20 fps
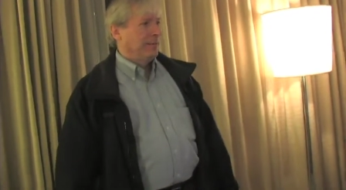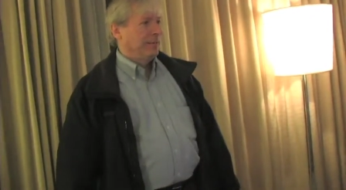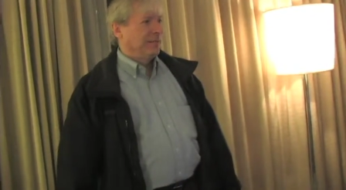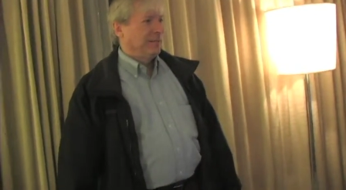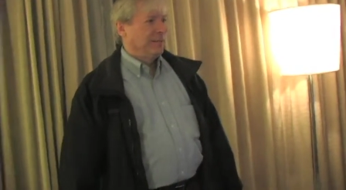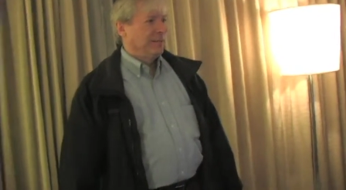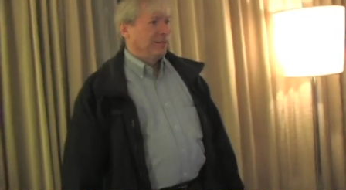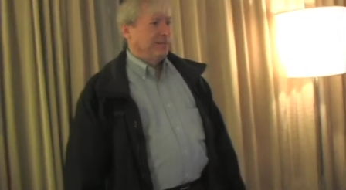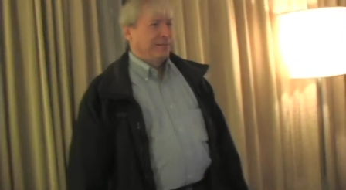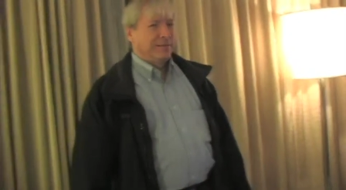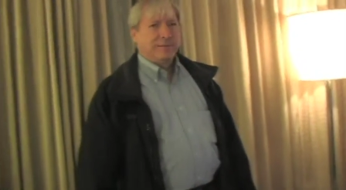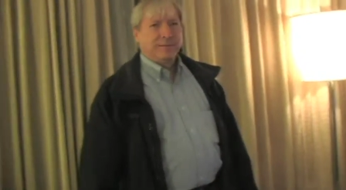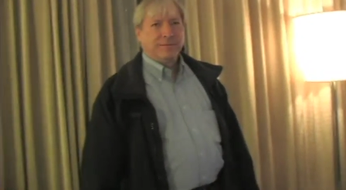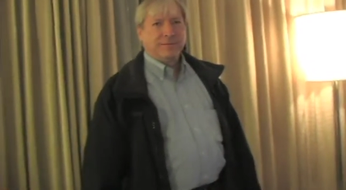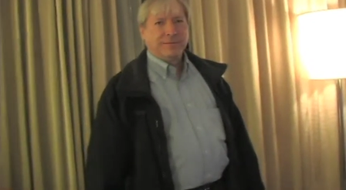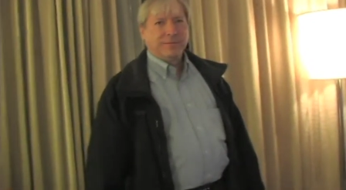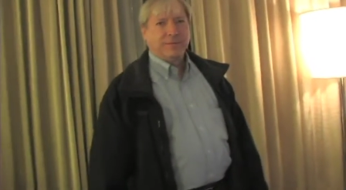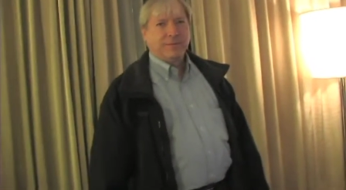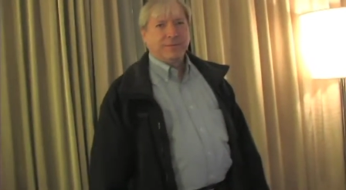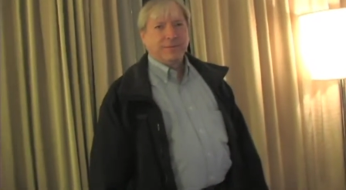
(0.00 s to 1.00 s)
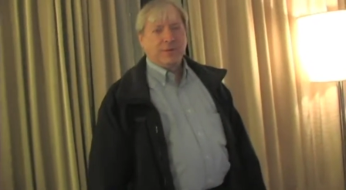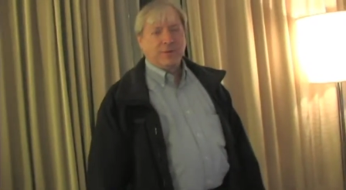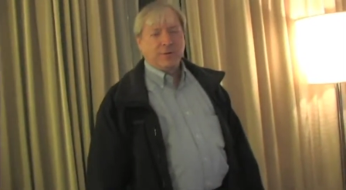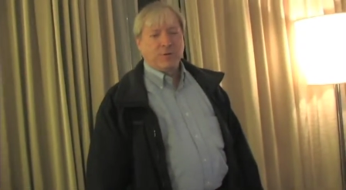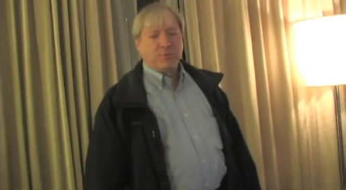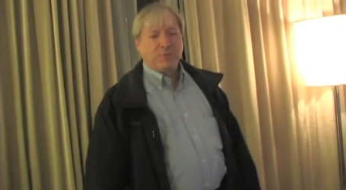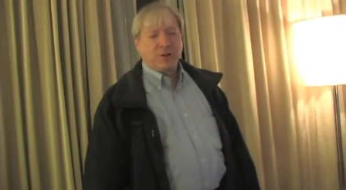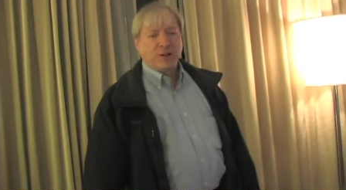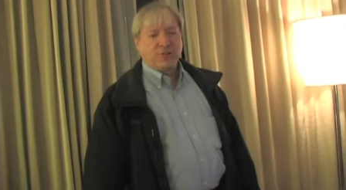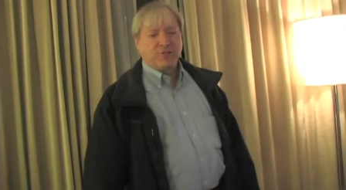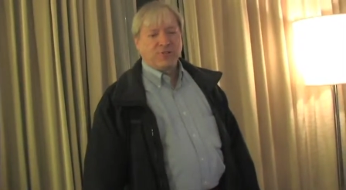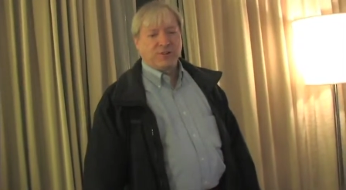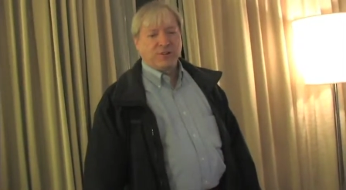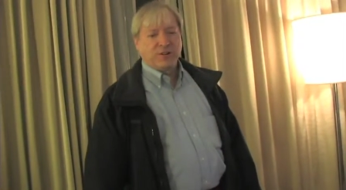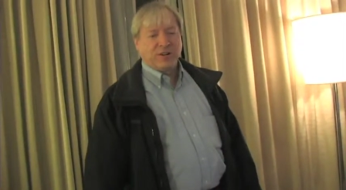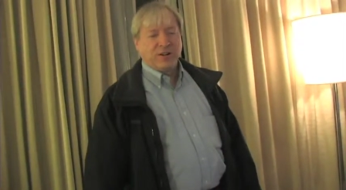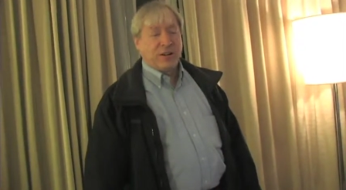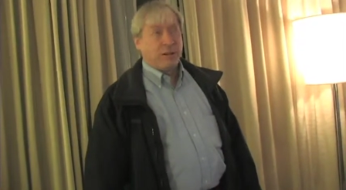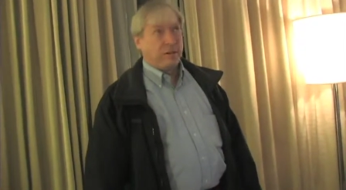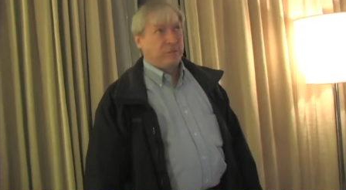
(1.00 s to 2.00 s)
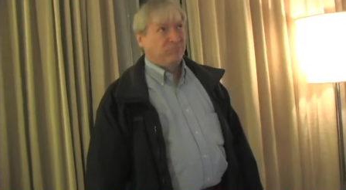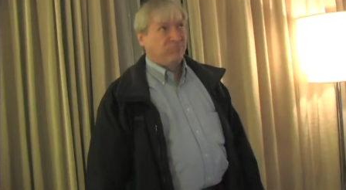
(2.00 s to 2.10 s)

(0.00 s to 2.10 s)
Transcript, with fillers: No pressure. No pressure at all.